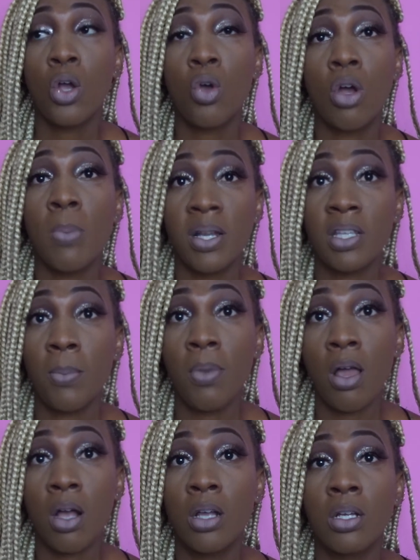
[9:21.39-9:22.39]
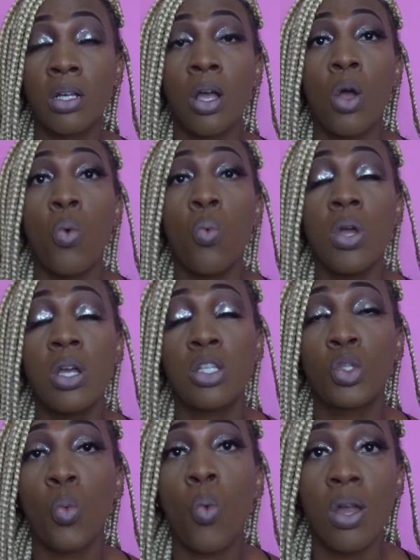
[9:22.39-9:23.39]
Cocoa butter block
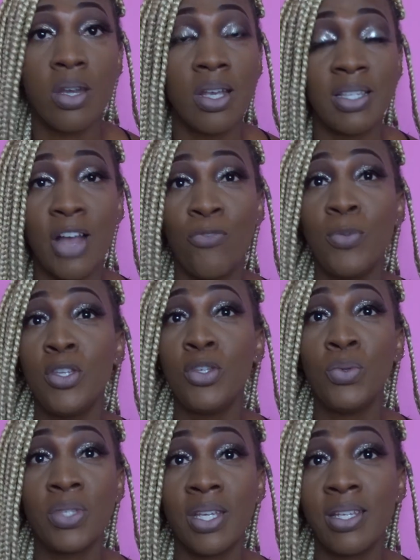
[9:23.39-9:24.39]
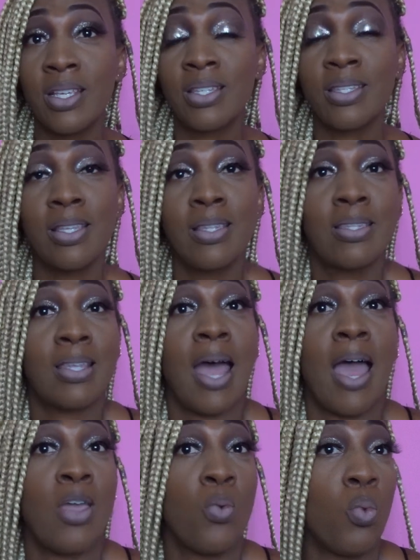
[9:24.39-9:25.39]
works wonders. I've been using this since
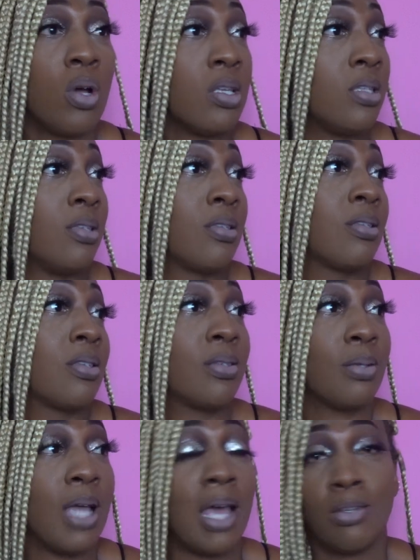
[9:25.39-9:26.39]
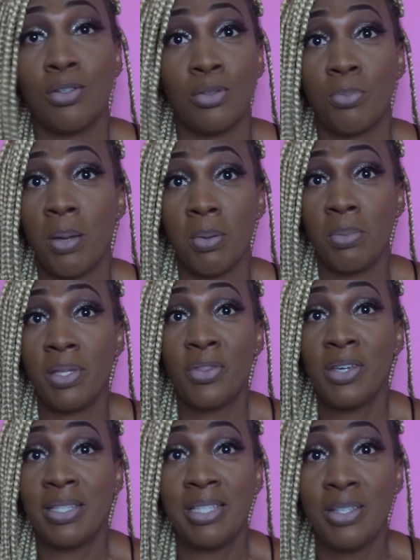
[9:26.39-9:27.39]
I was, I don't know, probably
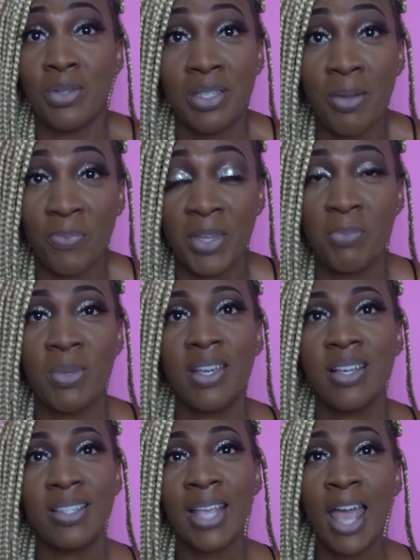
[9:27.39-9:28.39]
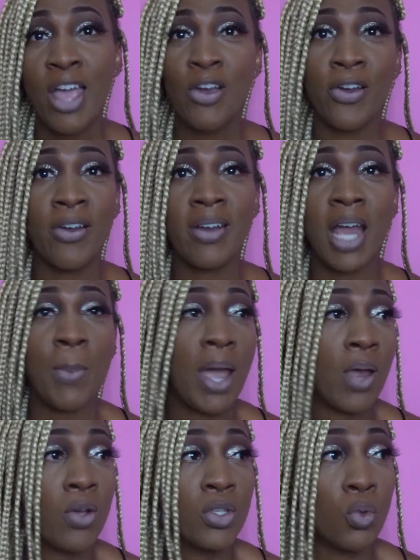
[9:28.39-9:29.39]
13 or something, because growing up
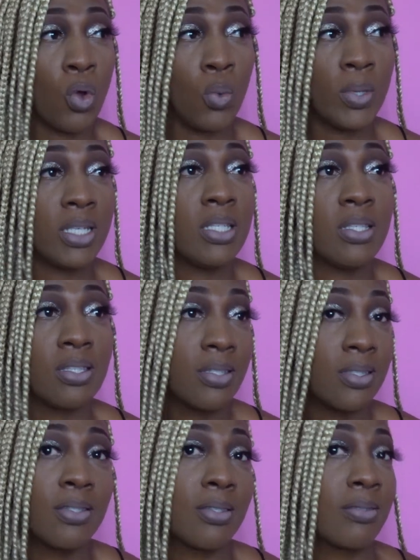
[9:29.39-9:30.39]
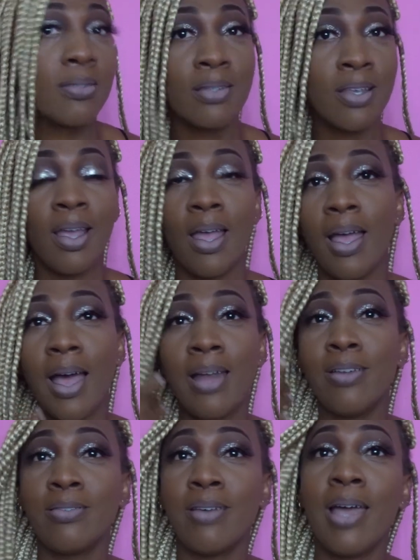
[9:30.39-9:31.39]
I was always, I
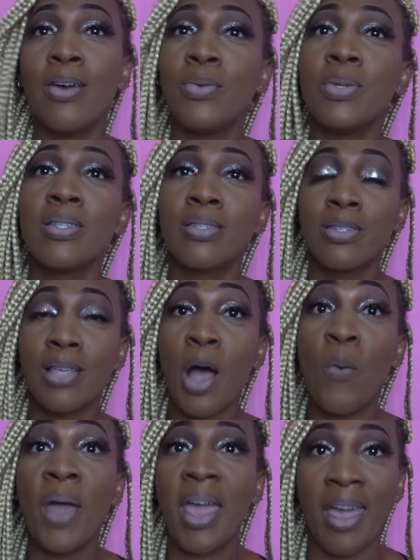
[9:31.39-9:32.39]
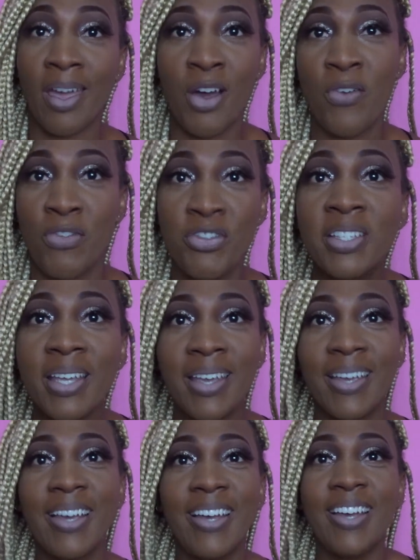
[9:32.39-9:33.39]
don't know, I always aware of
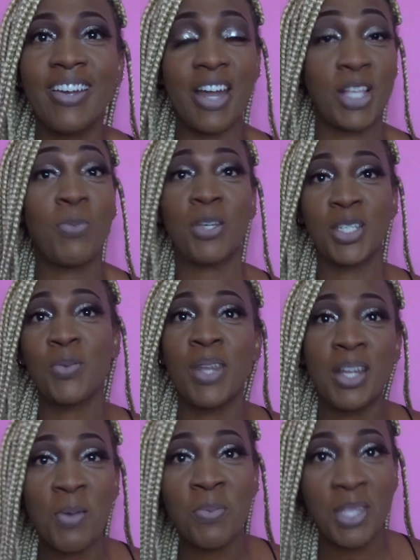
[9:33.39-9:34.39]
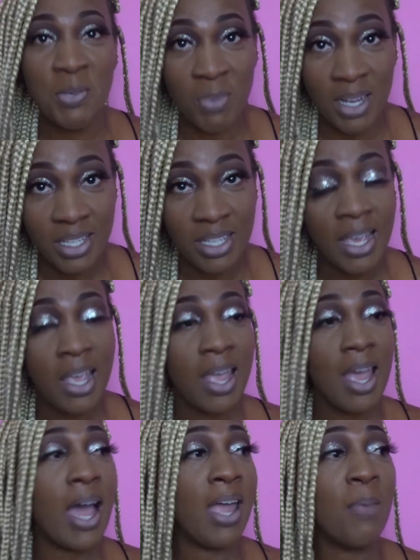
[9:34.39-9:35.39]
everything. Especially when it comes to body,
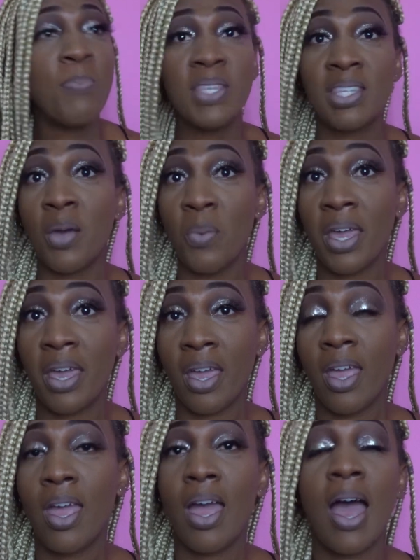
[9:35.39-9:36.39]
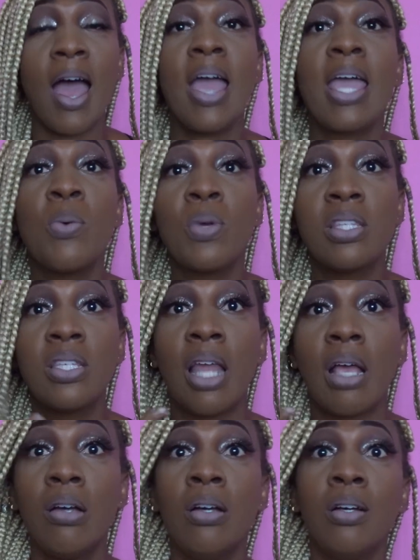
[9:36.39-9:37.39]
I am this aware. I would see
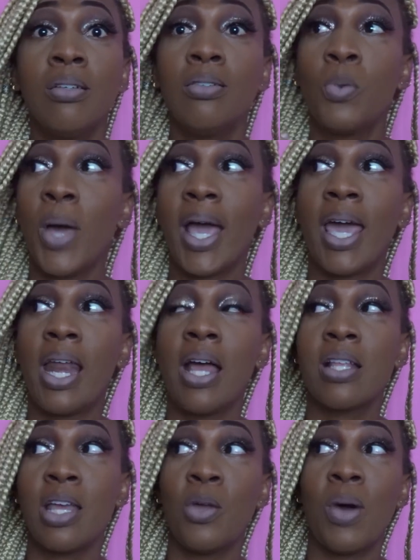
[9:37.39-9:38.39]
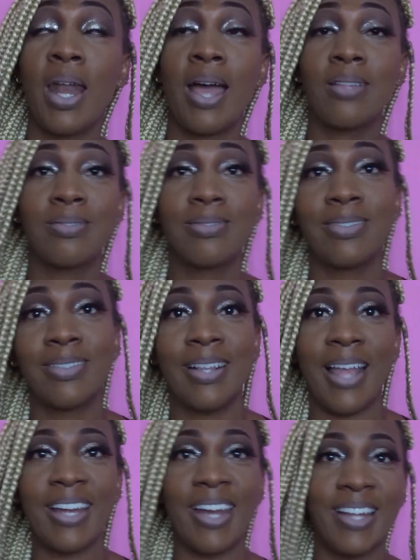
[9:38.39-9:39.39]
like, oh, why get out? I don't want that,
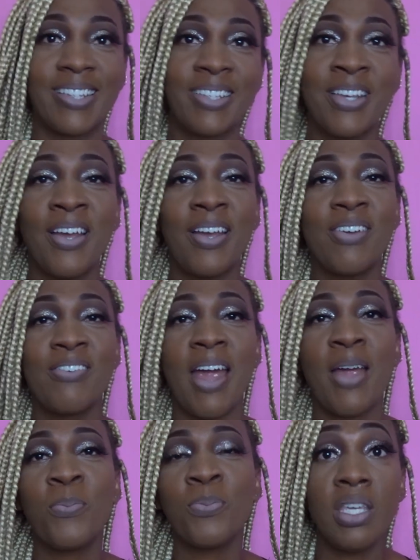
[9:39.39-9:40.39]
like that, right?